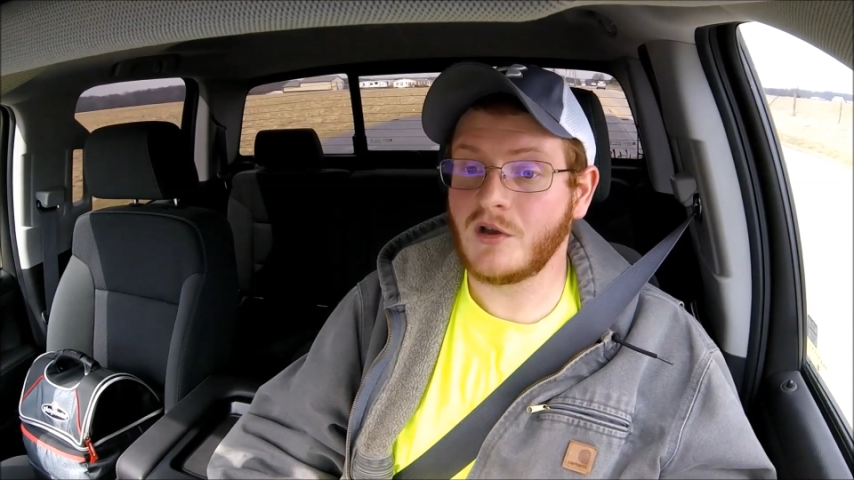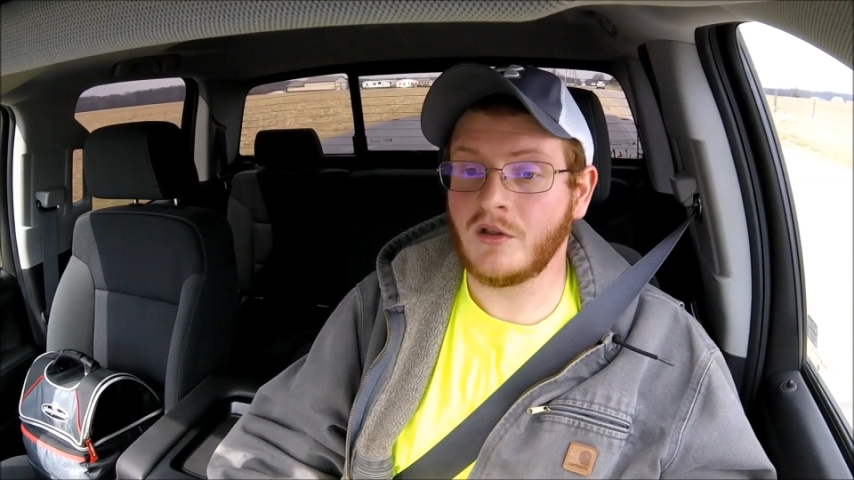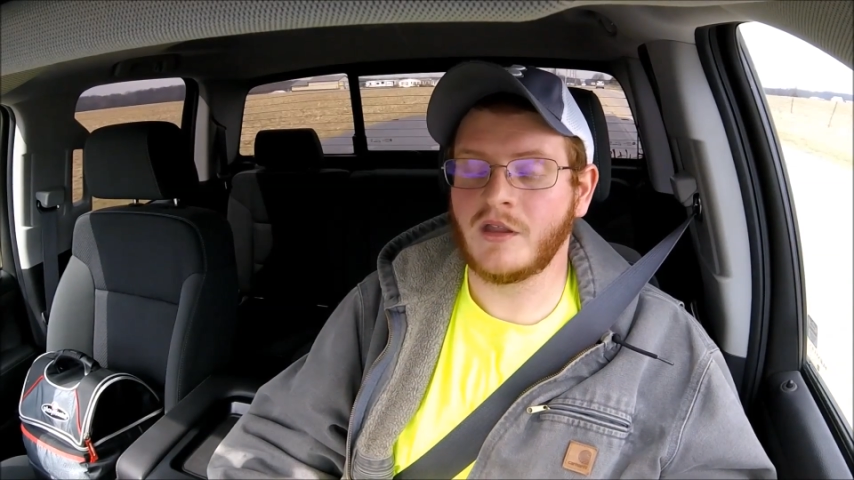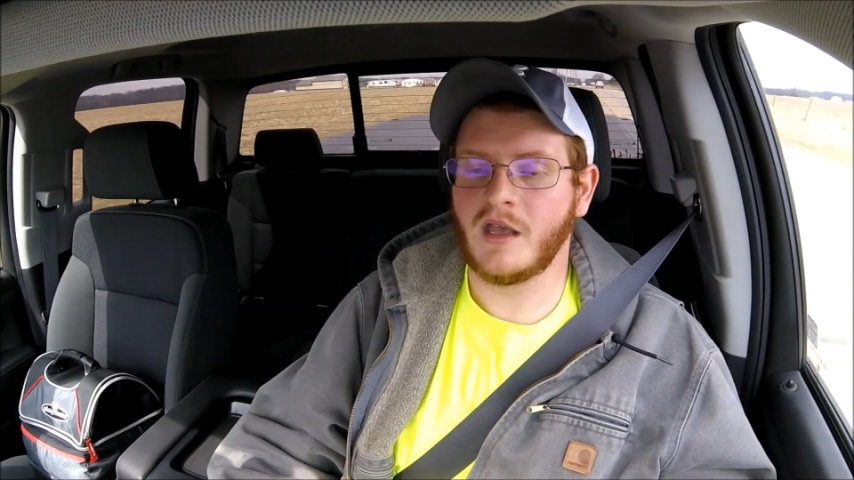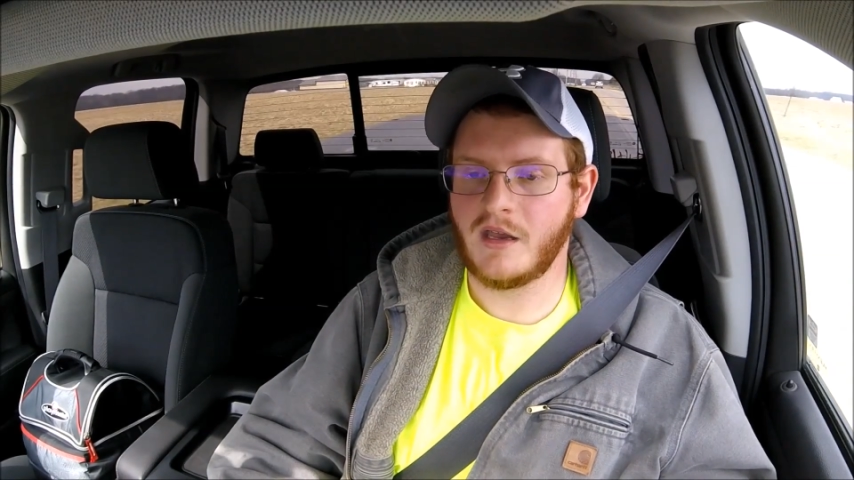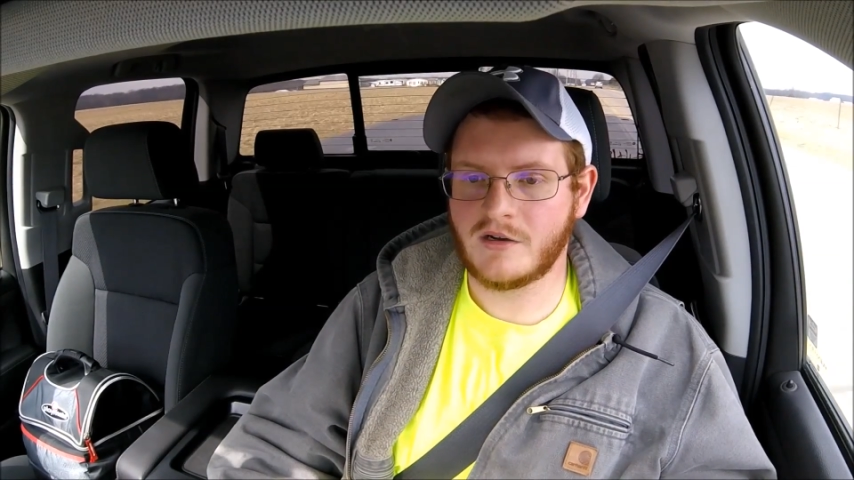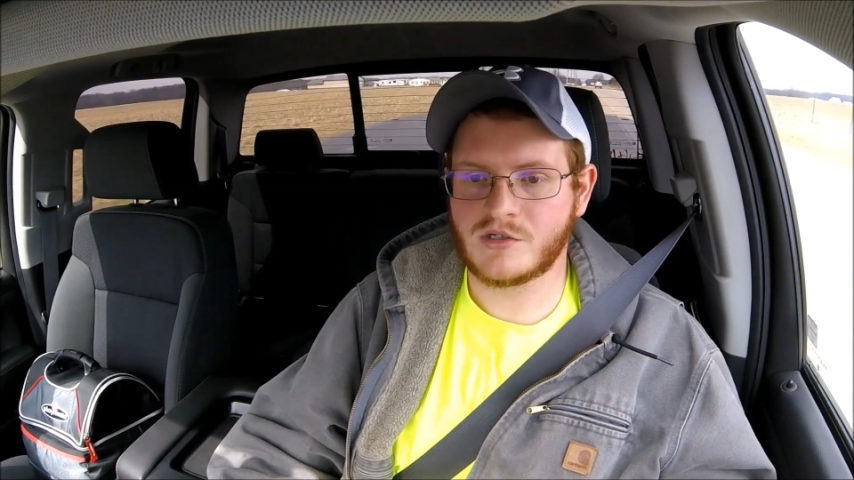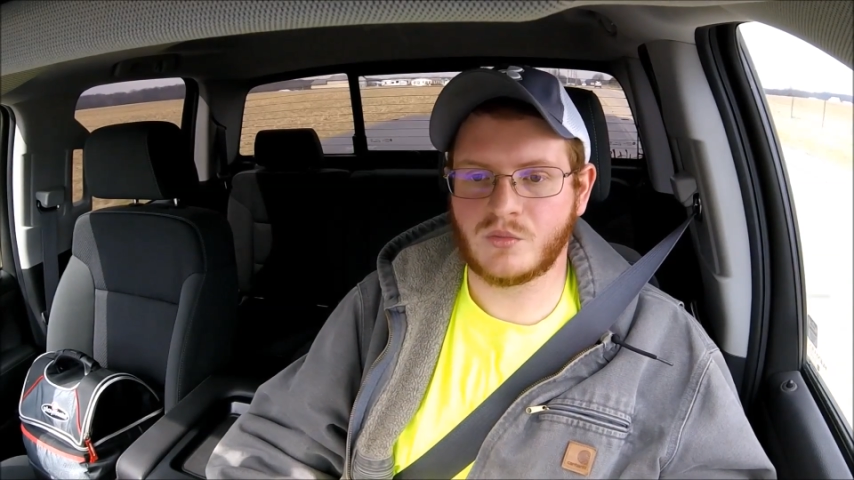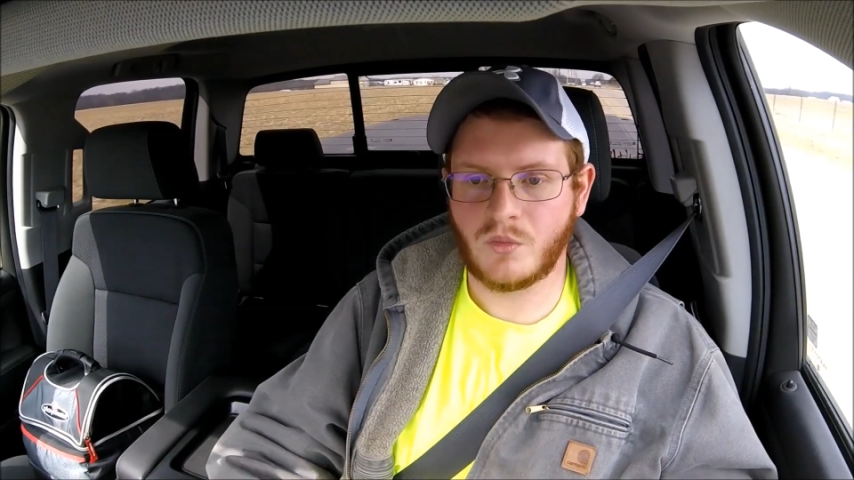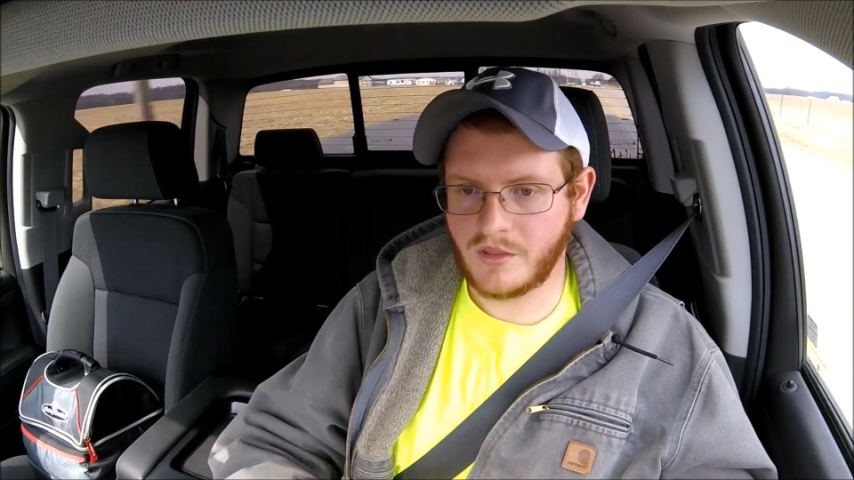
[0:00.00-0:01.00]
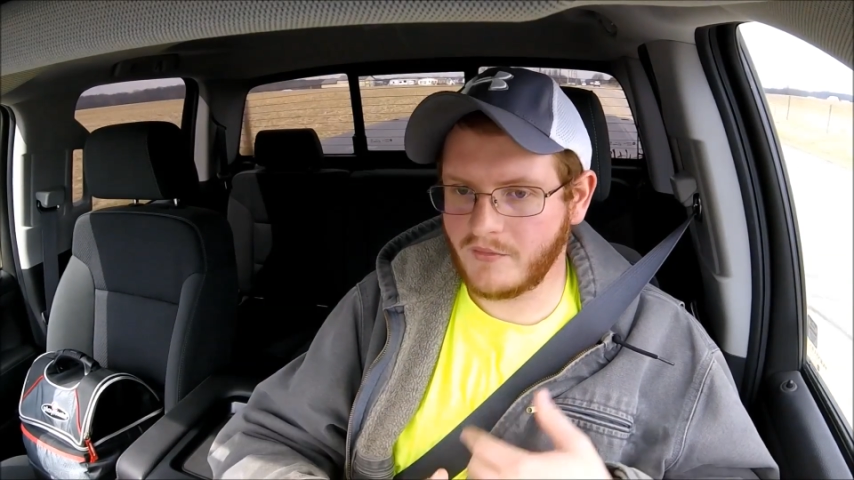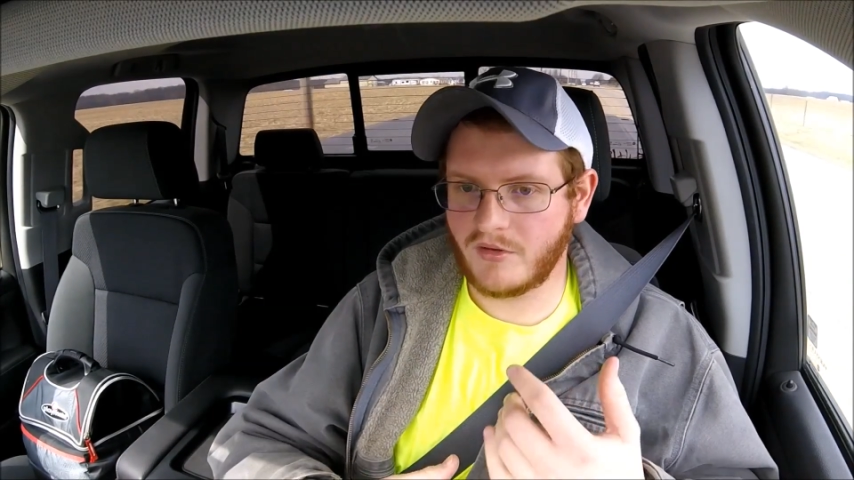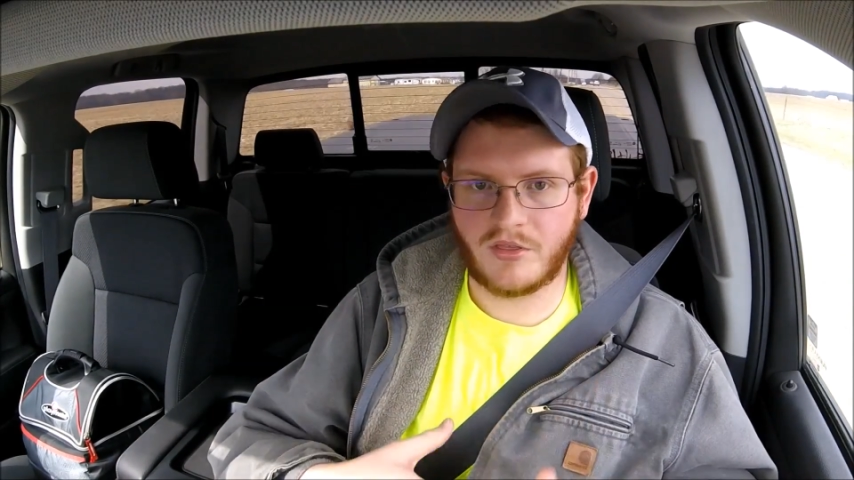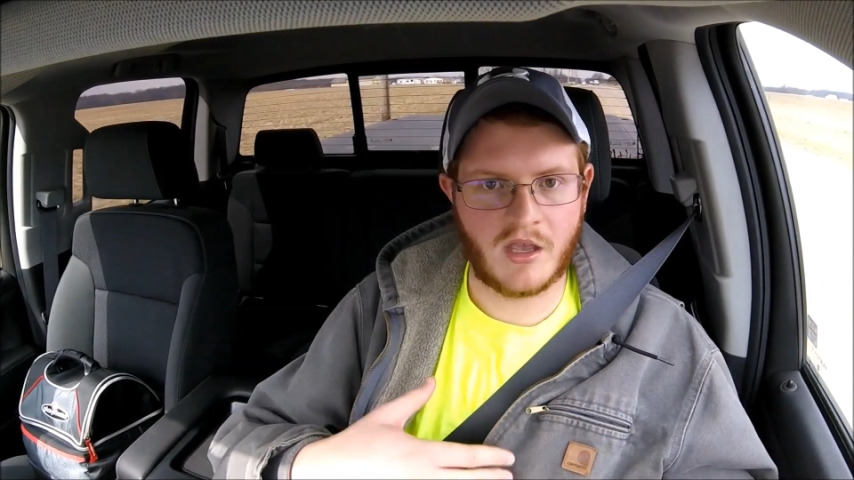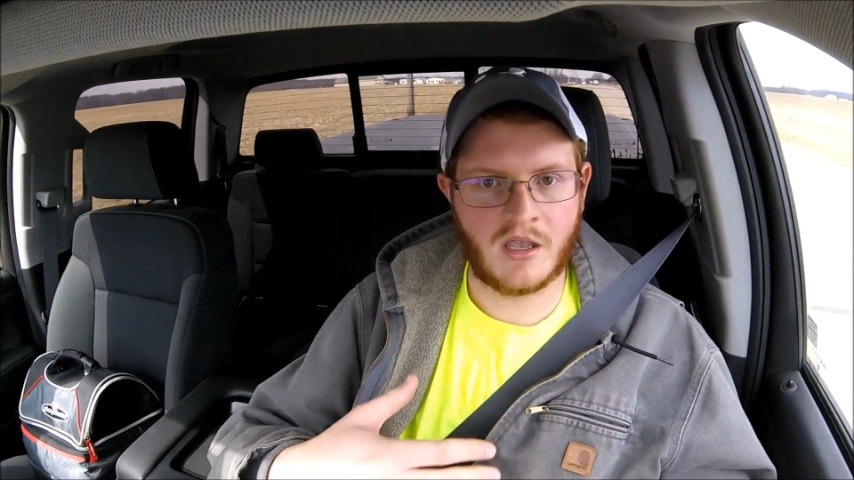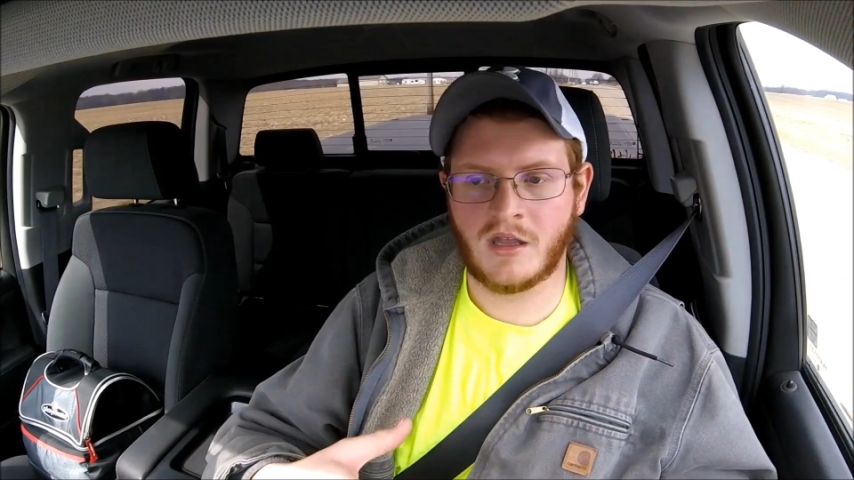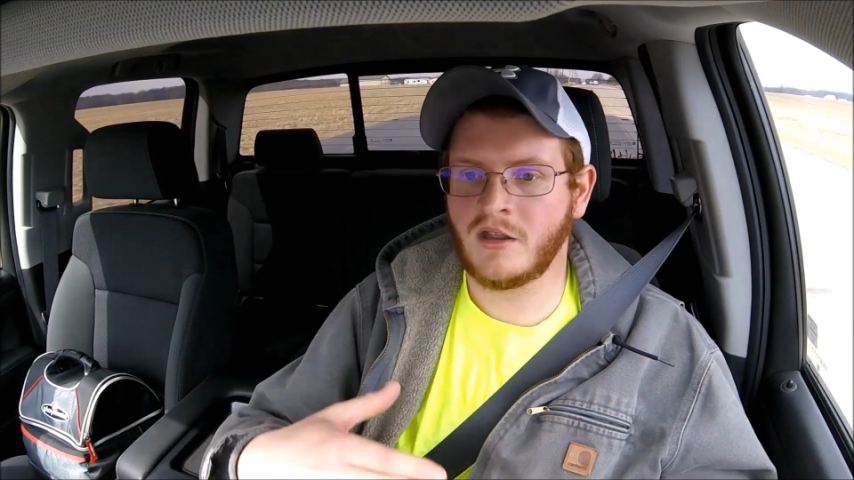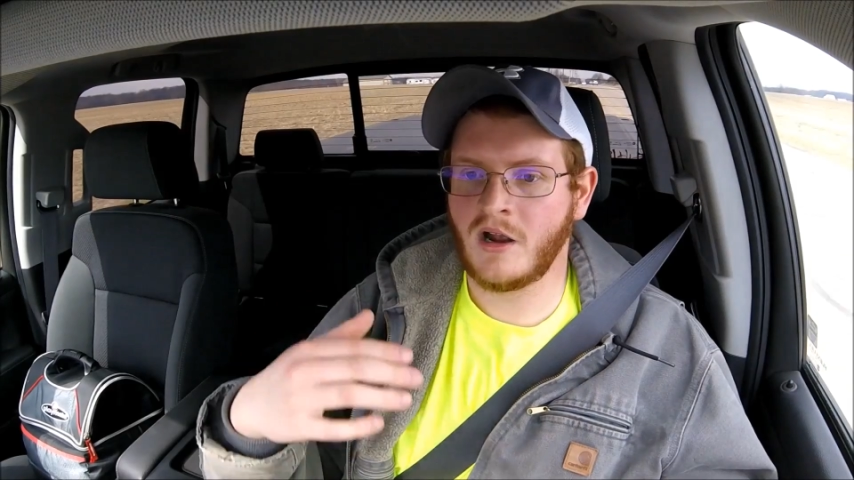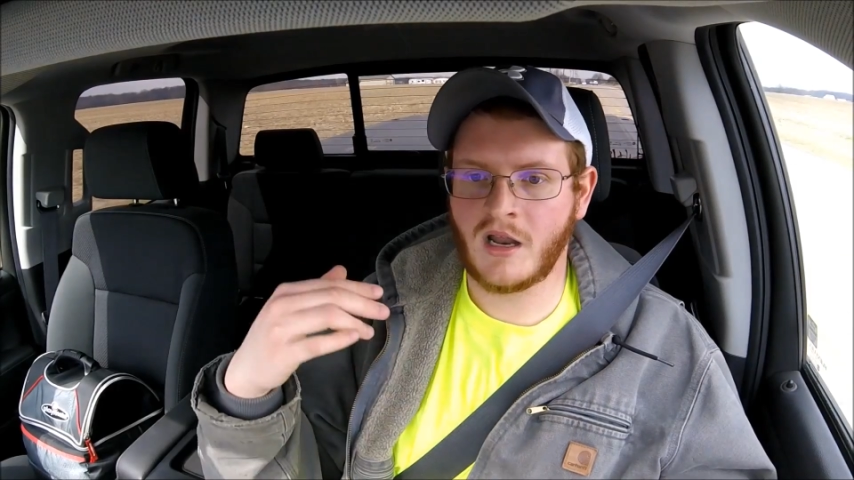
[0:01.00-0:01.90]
on the headers with everything in there.